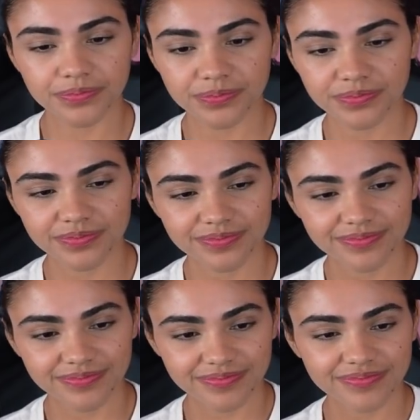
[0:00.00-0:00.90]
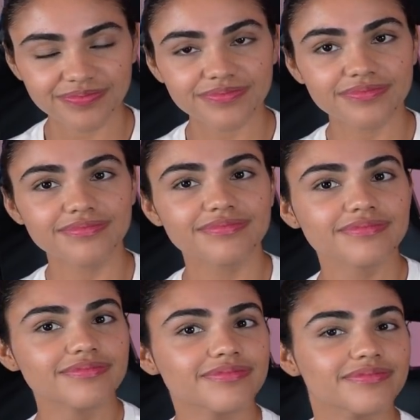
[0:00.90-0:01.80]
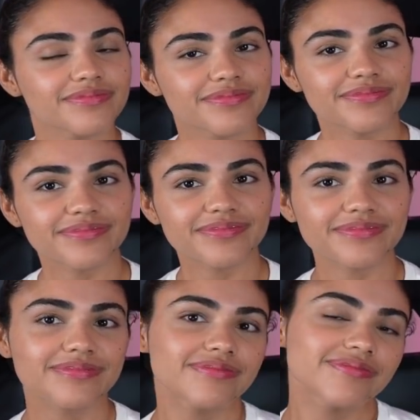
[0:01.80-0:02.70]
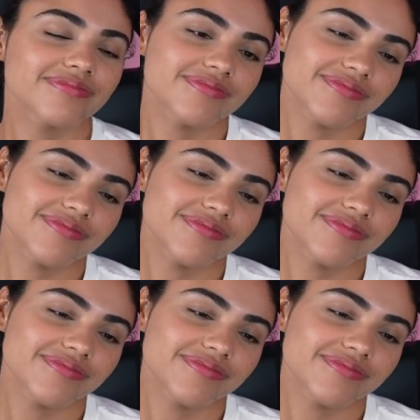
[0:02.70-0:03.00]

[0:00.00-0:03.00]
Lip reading: No words are spoken by the person on screen.